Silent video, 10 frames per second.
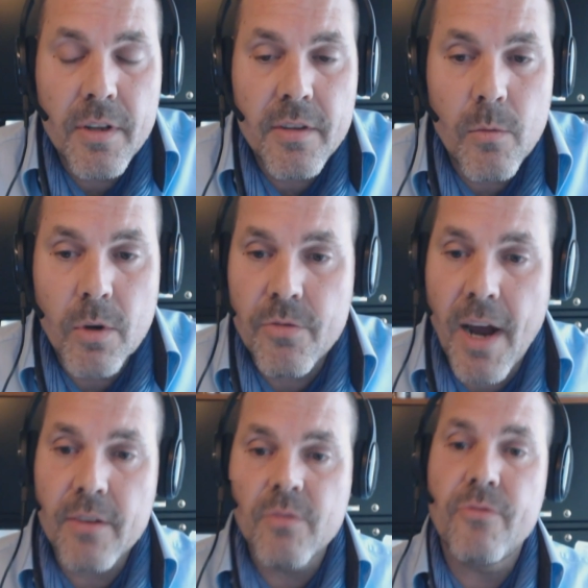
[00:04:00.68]
and they were
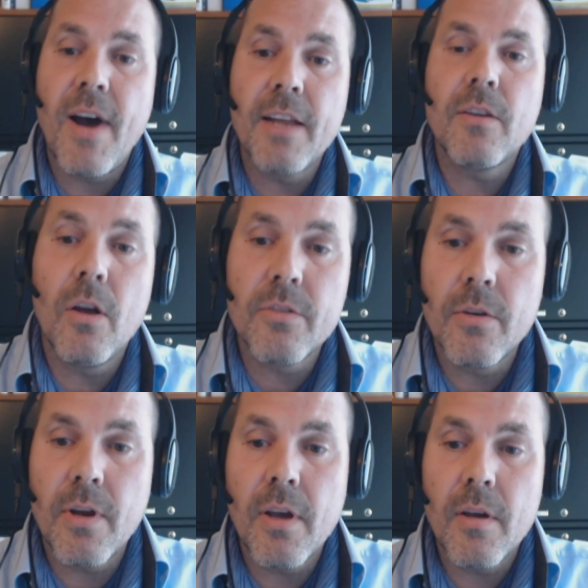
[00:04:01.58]
trying to find
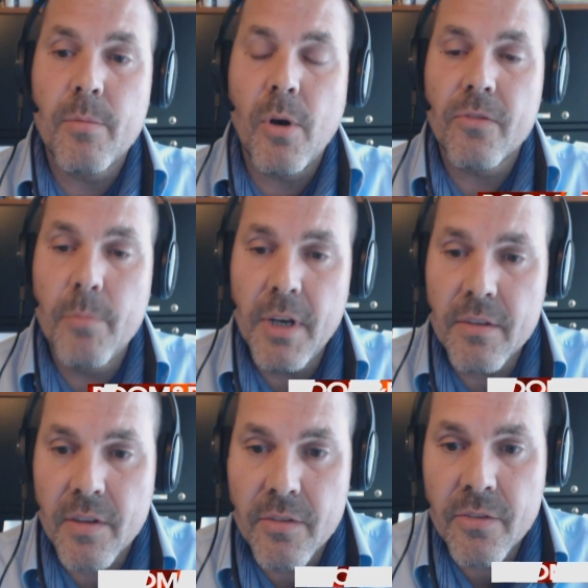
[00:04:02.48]
other
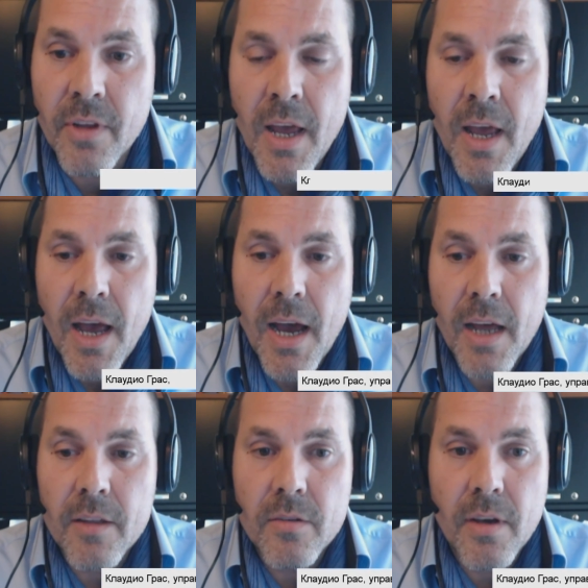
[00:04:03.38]
possibilities,
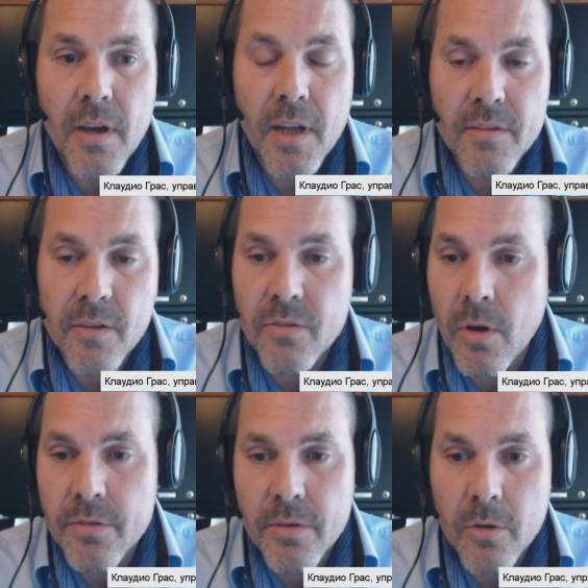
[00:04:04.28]
and they
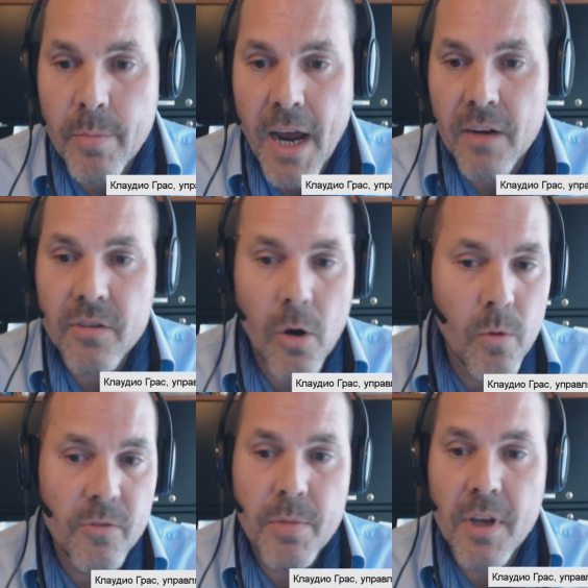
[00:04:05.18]
thought, the banks are
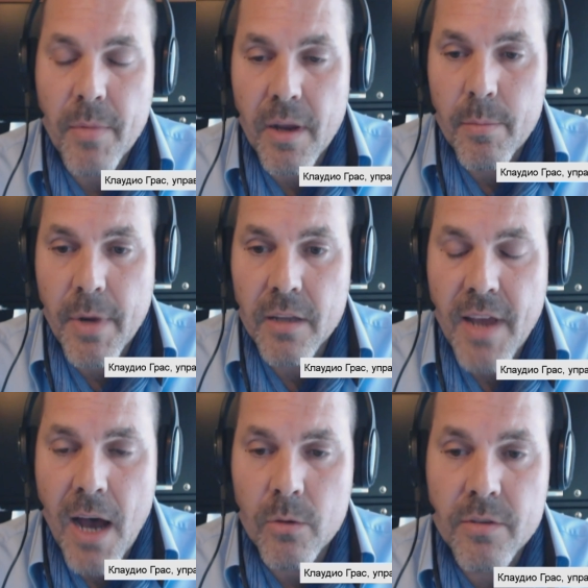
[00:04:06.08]
always being bailed
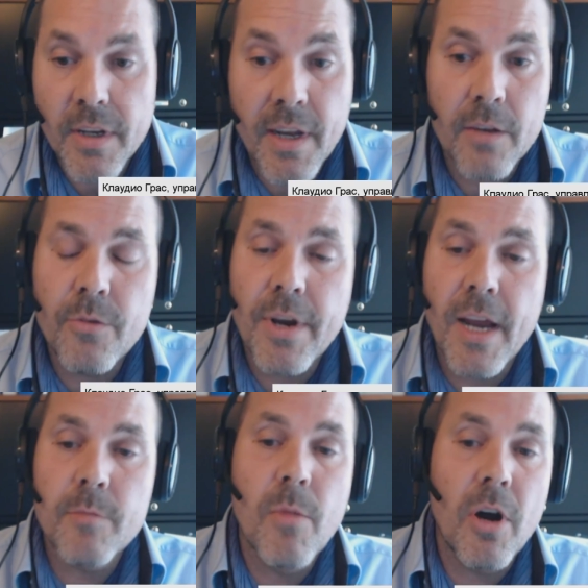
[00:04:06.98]
out. They can
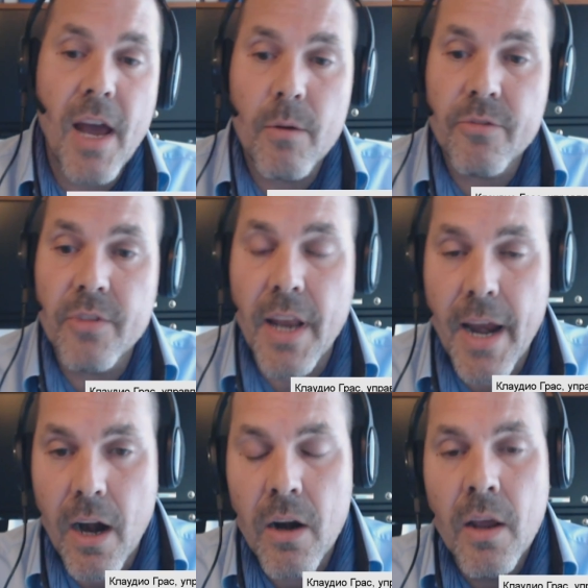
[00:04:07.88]
create money out of thin
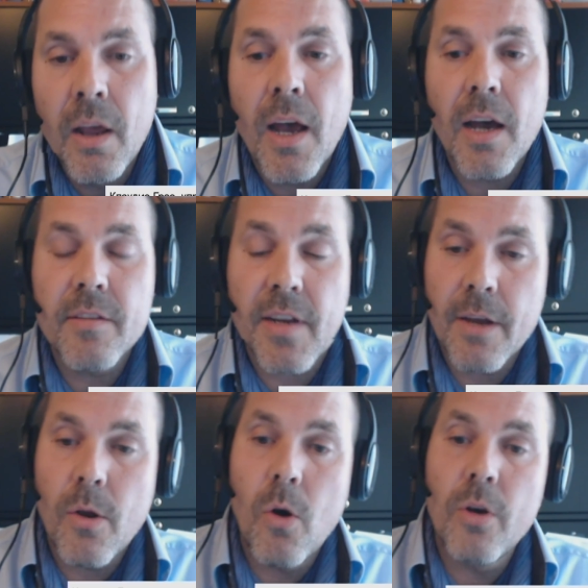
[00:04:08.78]
air. They
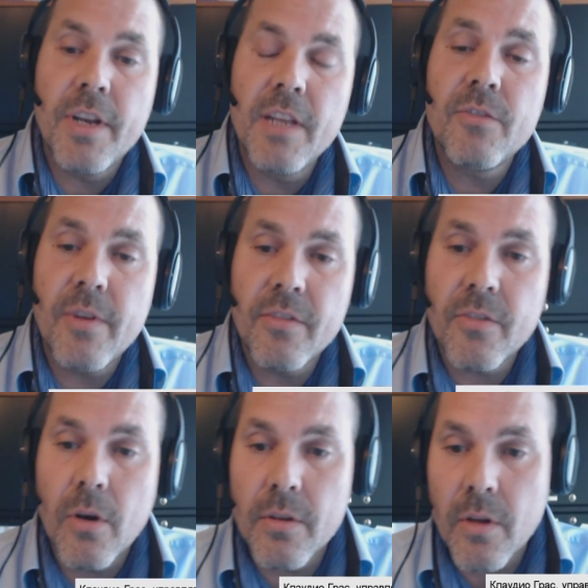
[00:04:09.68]
can earn an
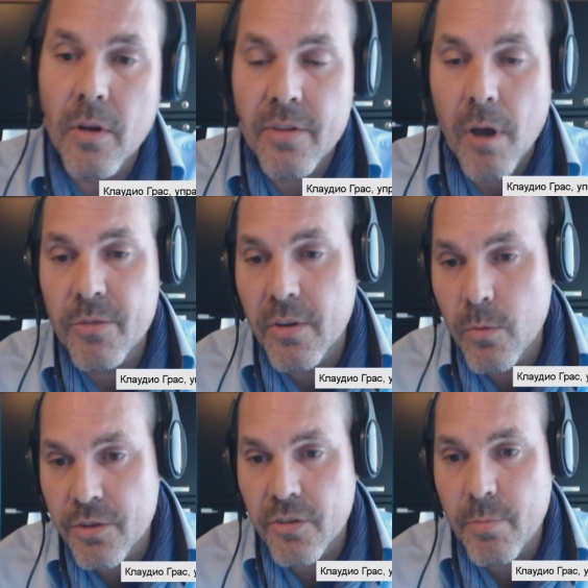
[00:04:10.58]
interest on something
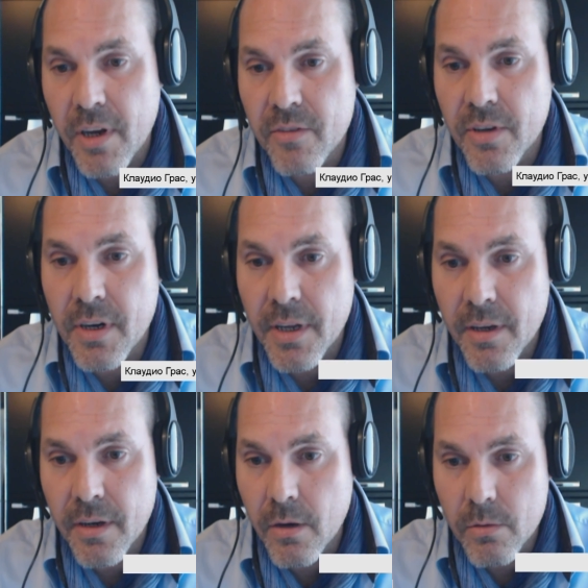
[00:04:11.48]
which is
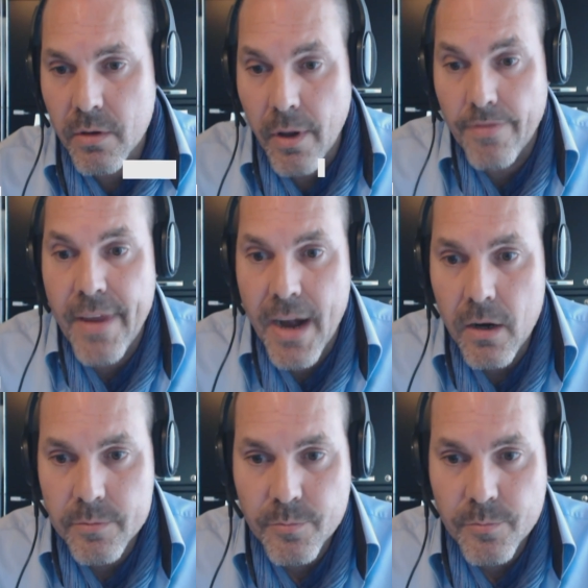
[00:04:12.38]
basically, not there.